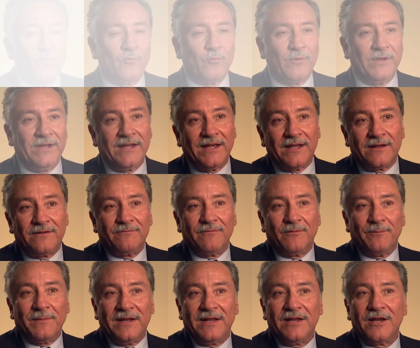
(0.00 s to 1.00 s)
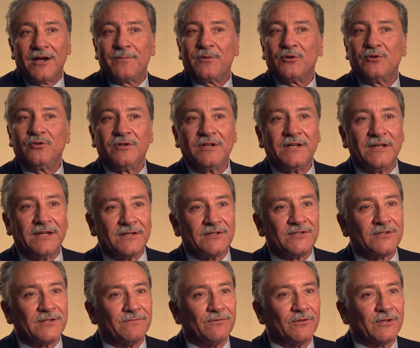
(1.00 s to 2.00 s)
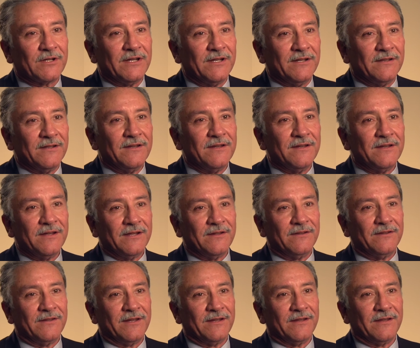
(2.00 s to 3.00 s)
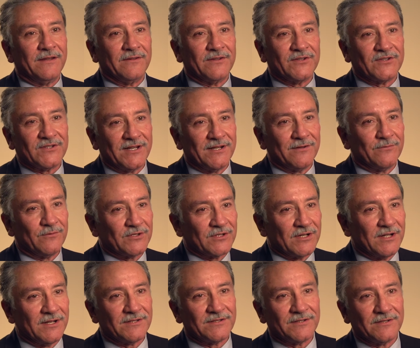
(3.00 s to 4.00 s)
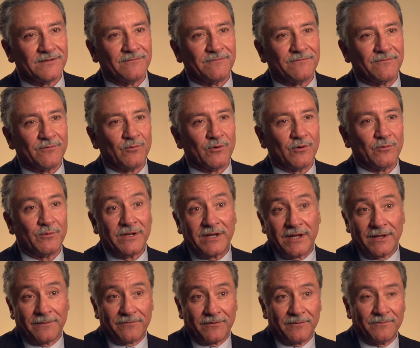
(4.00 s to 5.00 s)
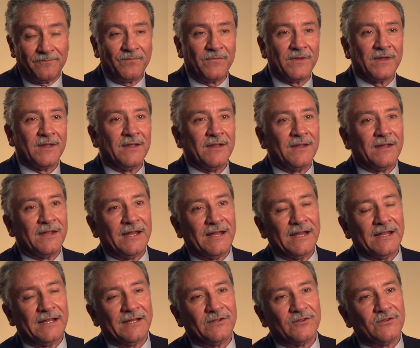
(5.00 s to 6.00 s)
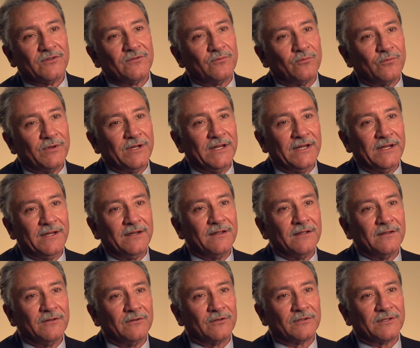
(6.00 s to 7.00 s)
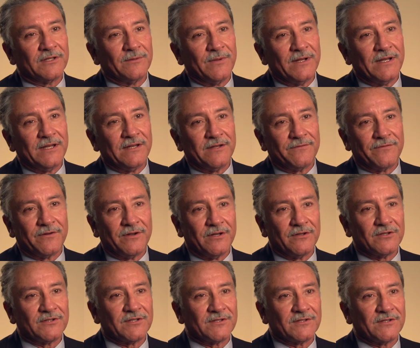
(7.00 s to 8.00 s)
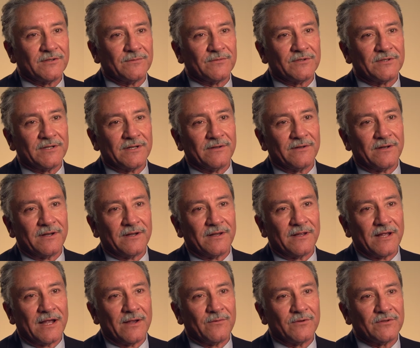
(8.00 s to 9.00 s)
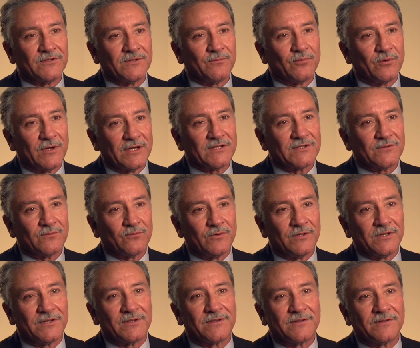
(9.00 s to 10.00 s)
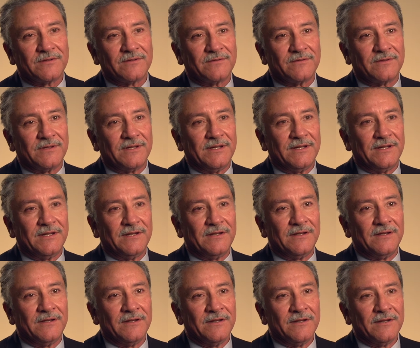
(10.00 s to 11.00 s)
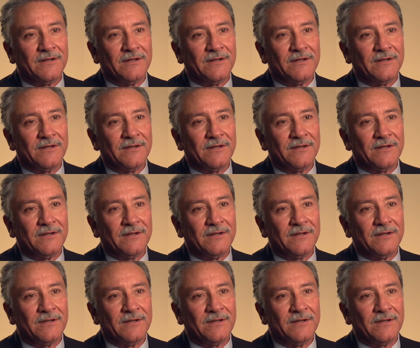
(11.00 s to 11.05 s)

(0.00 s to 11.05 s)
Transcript: We had many opportunities of looking in the, in the state of Wisconsin from where we came from. And we looked at many different health systems and I was impressed with the